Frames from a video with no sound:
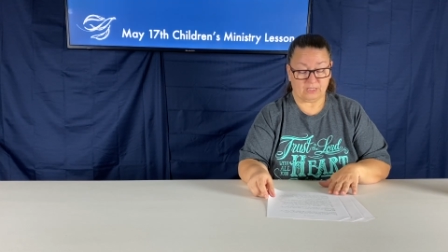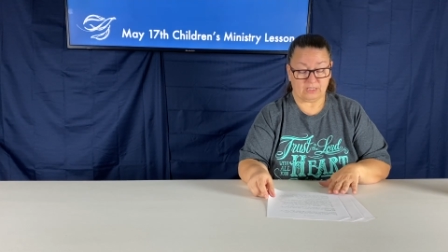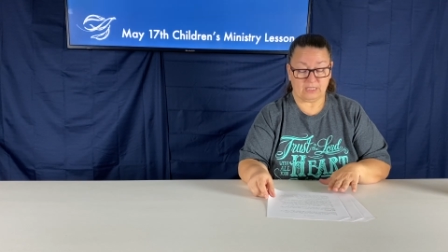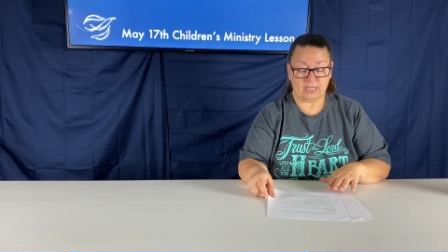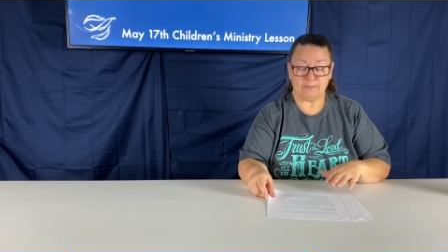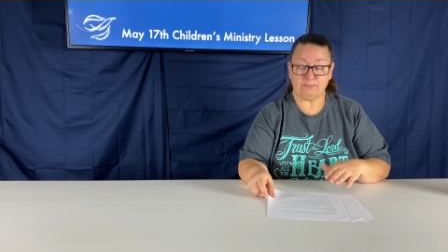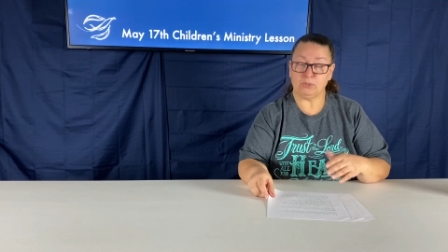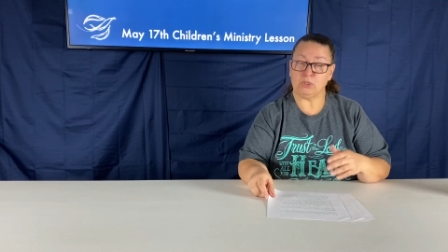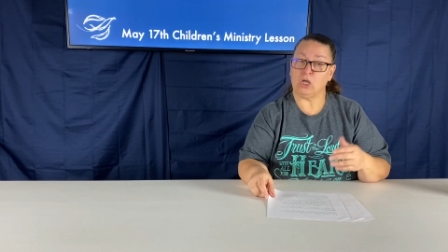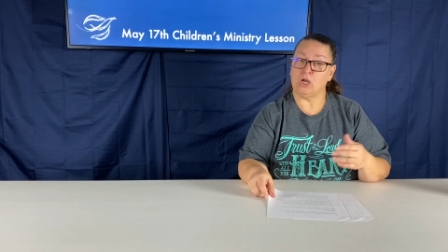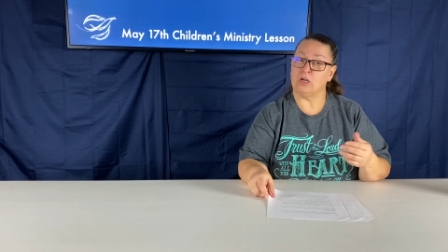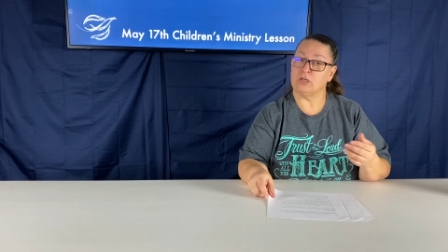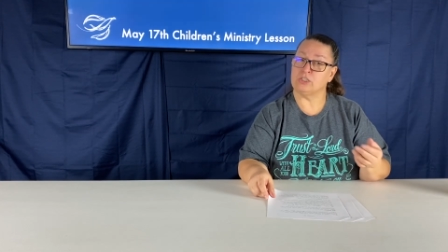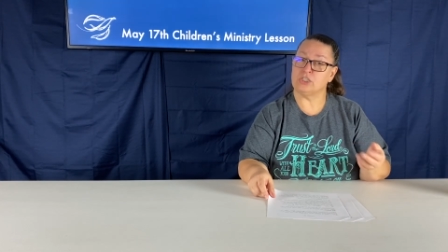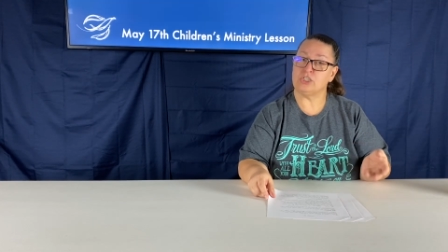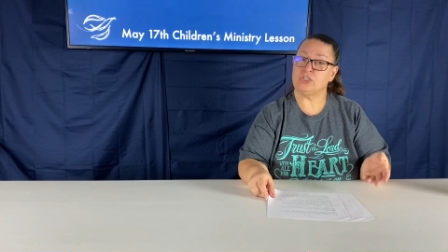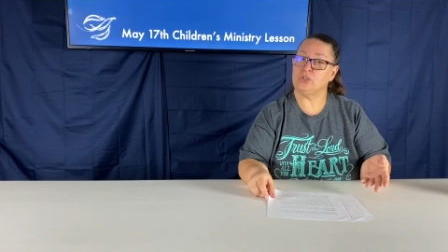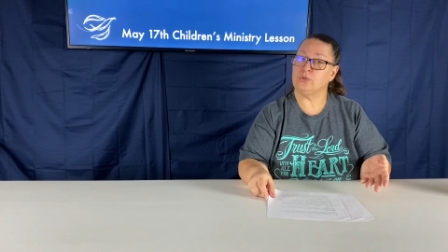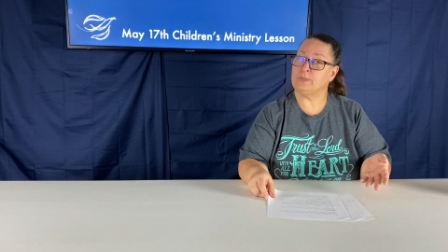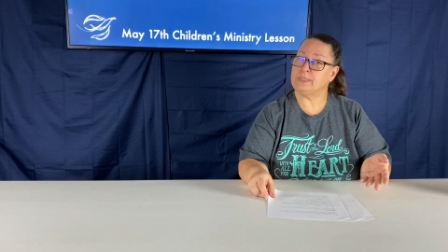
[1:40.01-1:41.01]
They
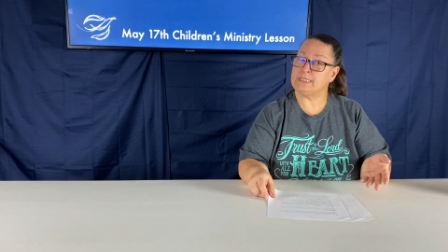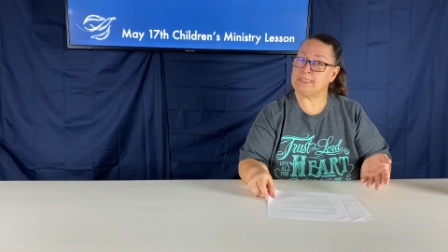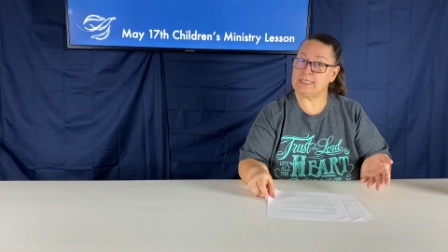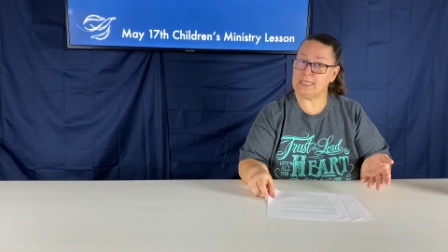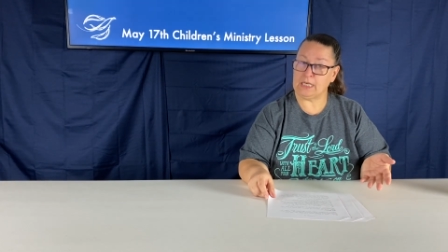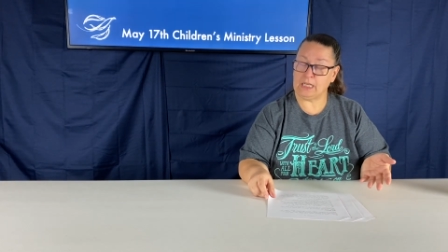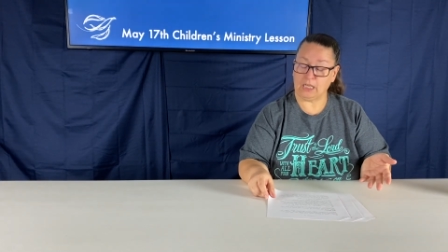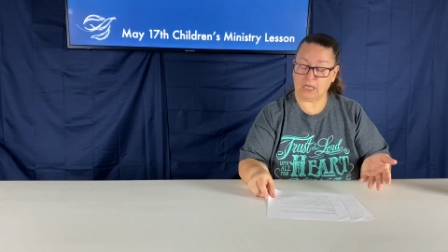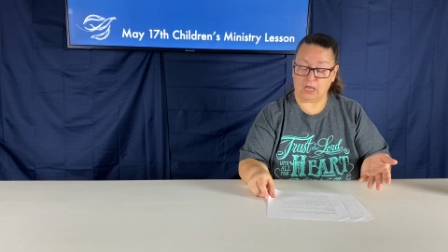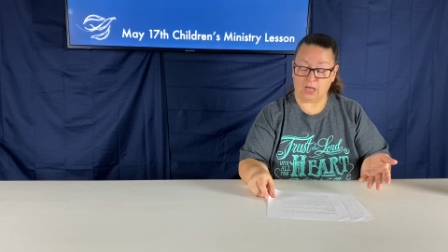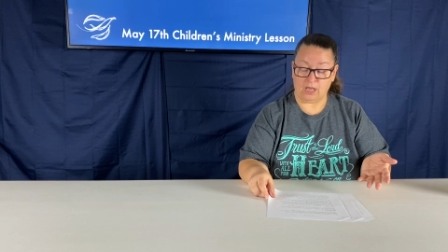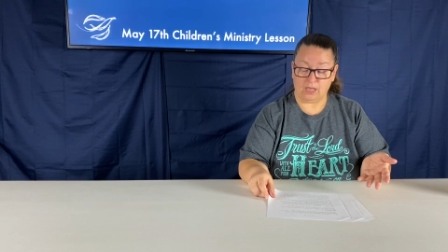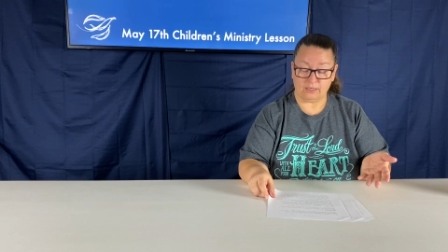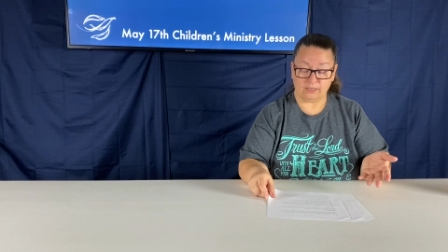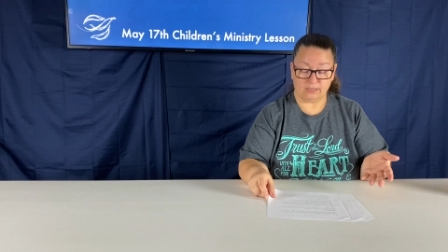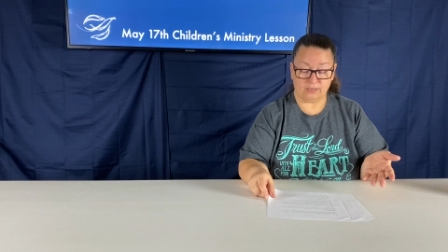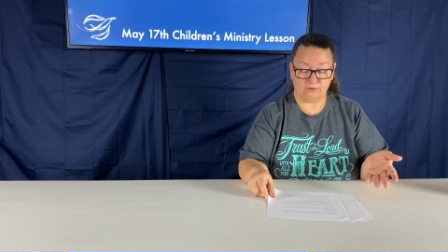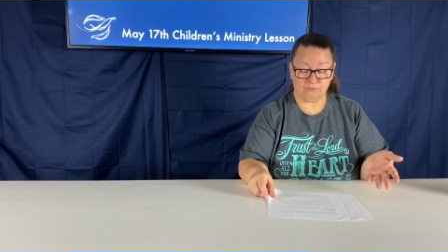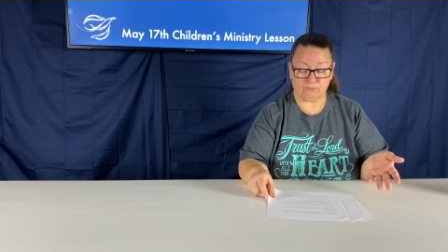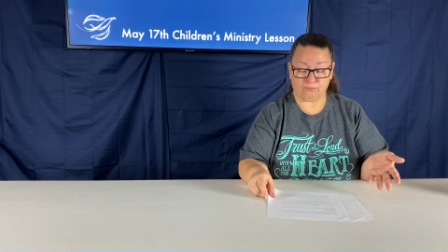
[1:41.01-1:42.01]
belonged to a synagogue
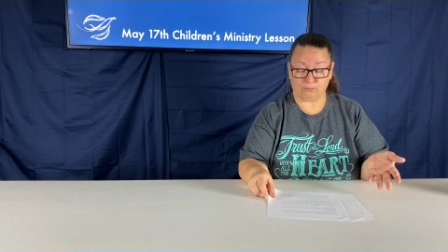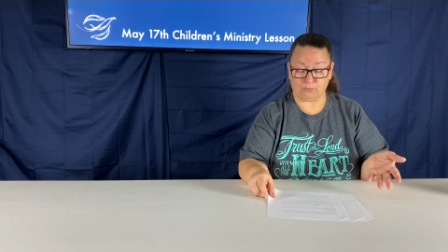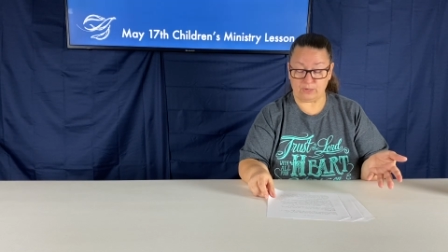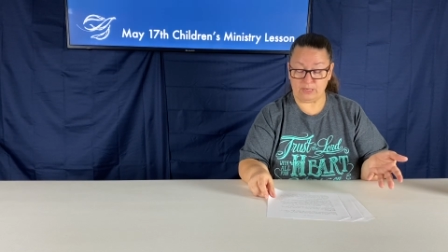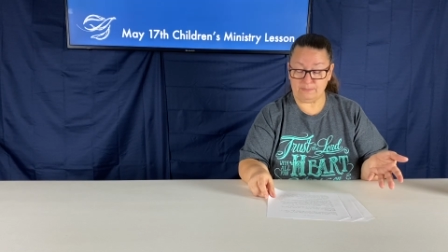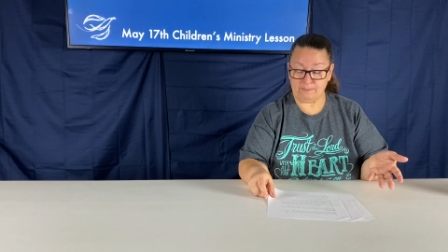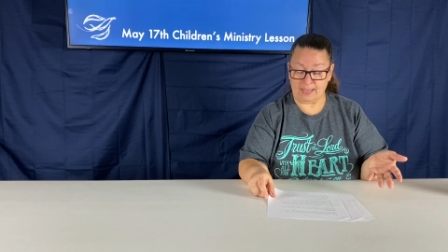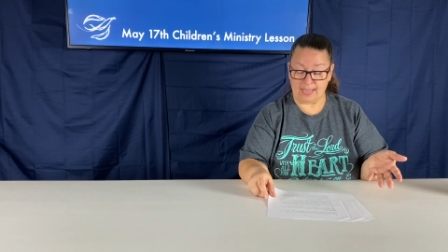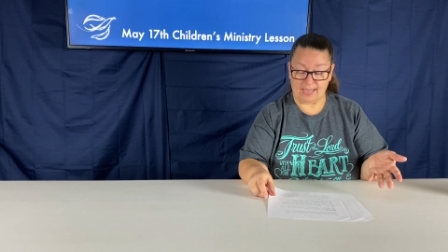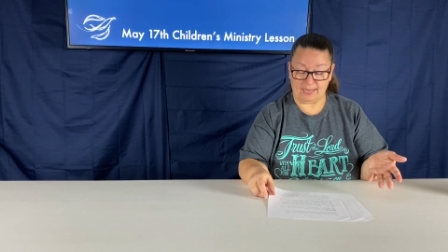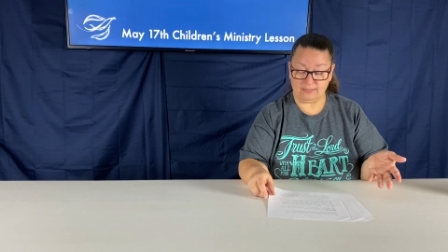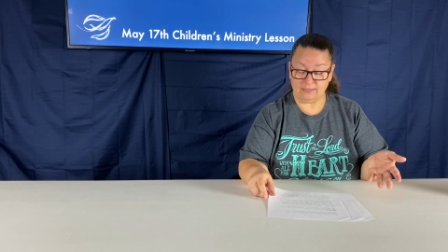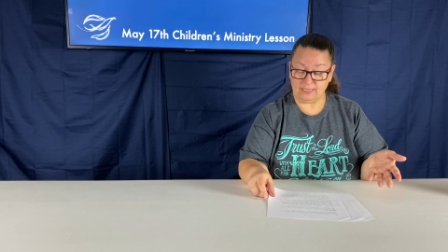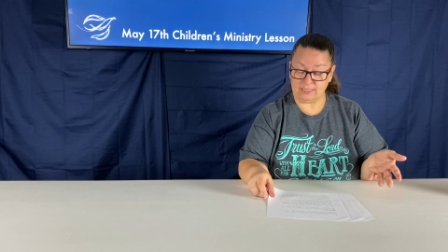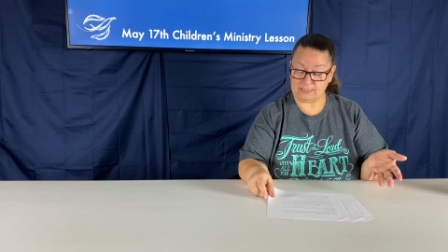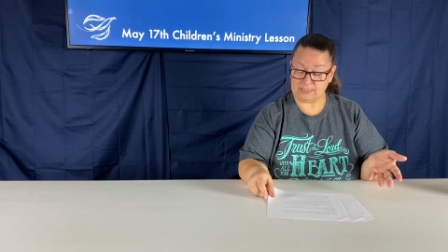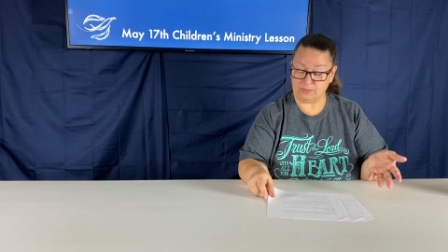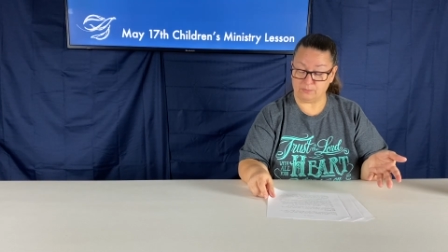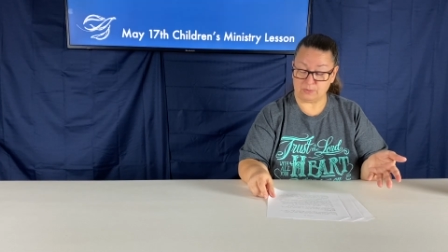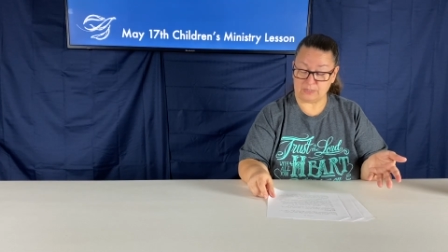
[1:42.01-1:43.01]
of free men,
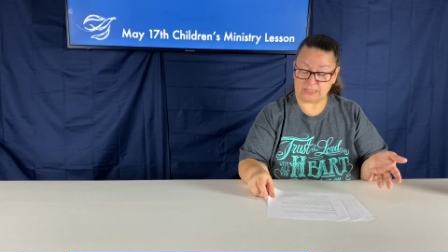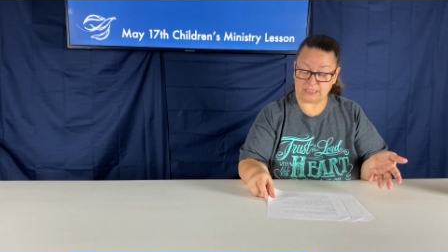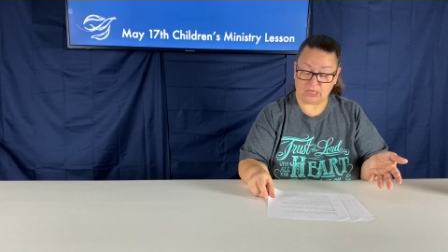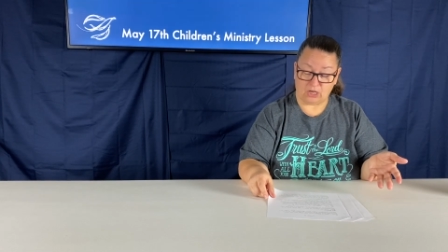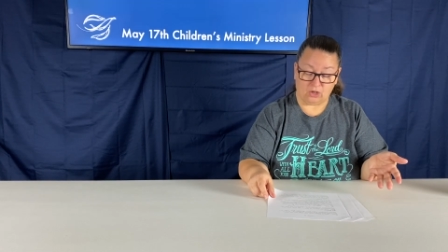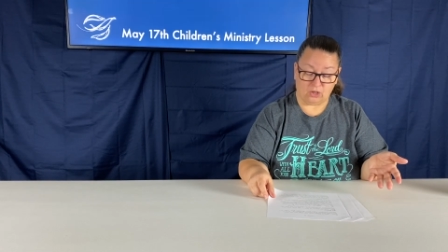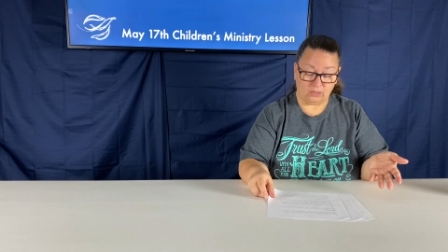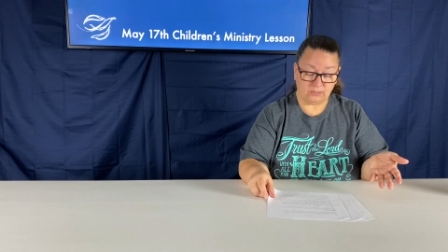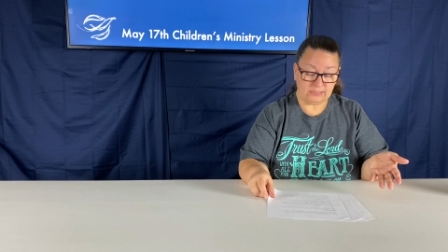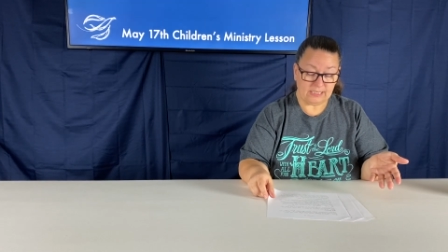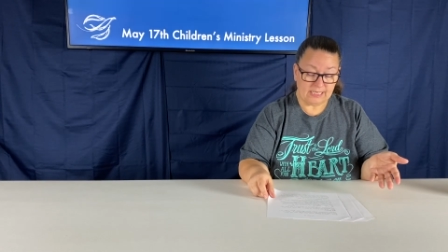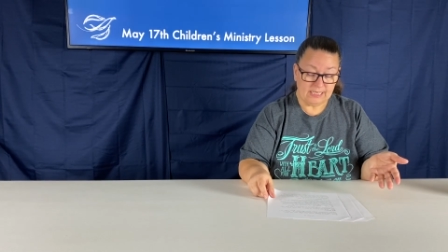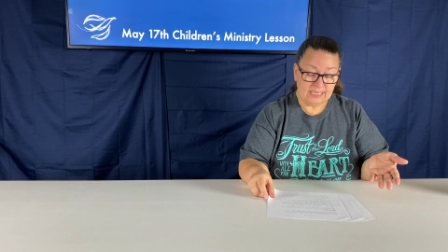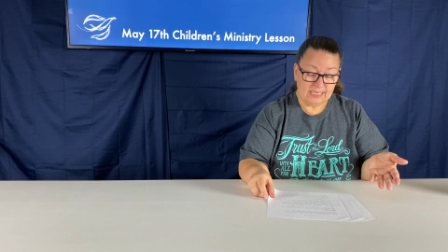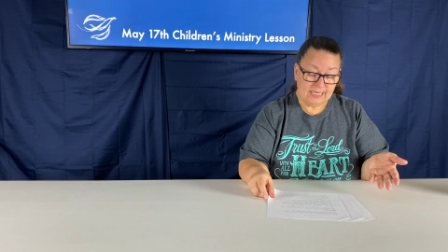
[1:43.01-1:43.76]
as it was called,